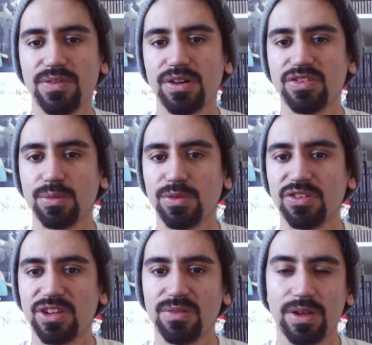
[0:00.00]
very
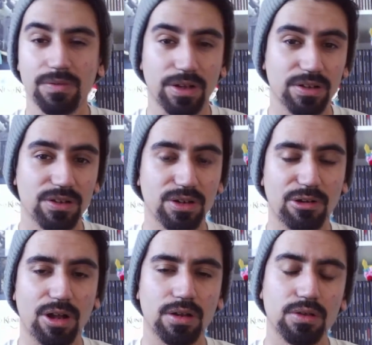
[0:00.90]
similar to stuff like Valkyria
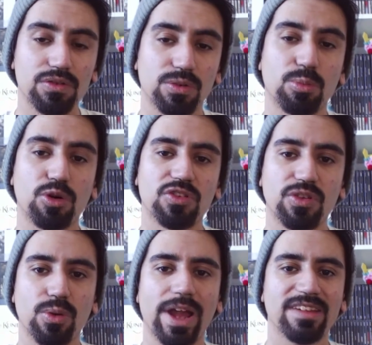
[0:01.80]
Chronicles or more
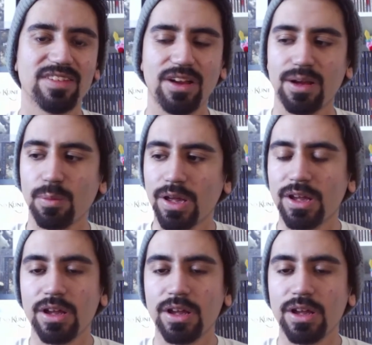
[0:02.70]
so XCOM,